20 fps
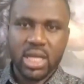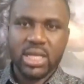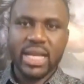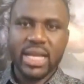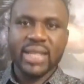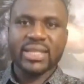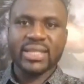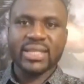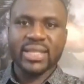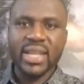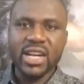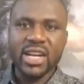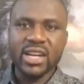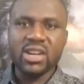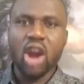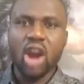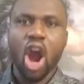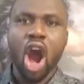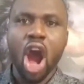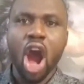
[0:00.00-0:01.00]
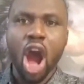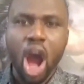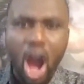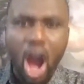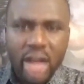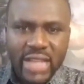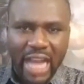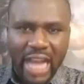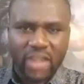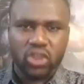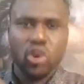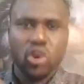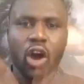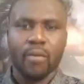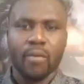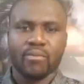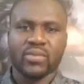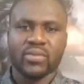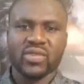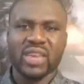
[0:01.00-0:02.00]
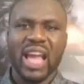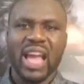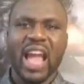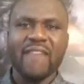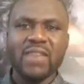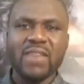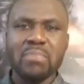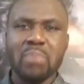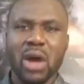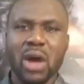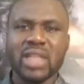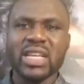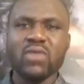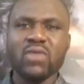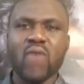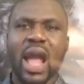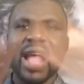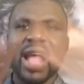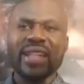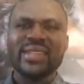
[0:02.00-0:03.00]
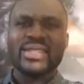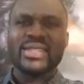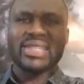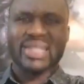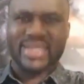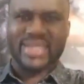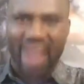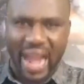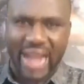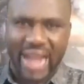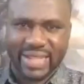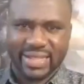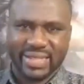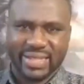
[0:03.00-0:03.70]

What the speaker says: They sealed all their shops. Everybody went dead.